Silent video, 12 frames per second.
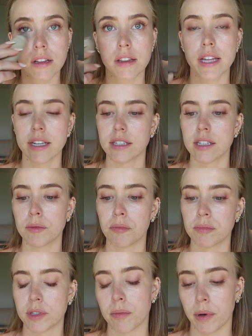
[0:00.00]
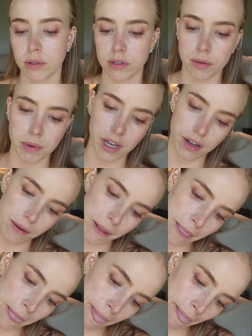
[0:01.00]
This is supposed to be
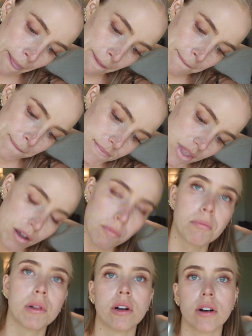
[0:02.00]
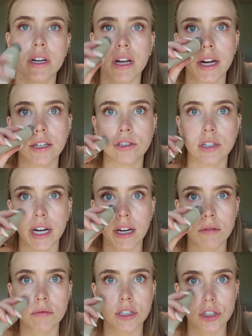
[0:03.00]
Blur and
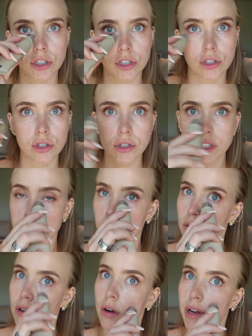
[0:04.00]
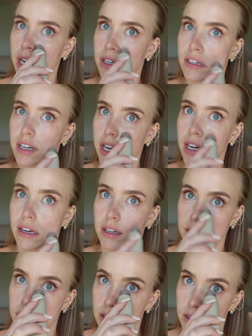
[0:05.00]
Hydrate, which usually don't go hand in
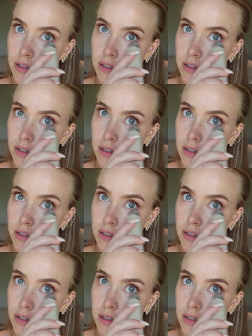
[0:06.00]
hand.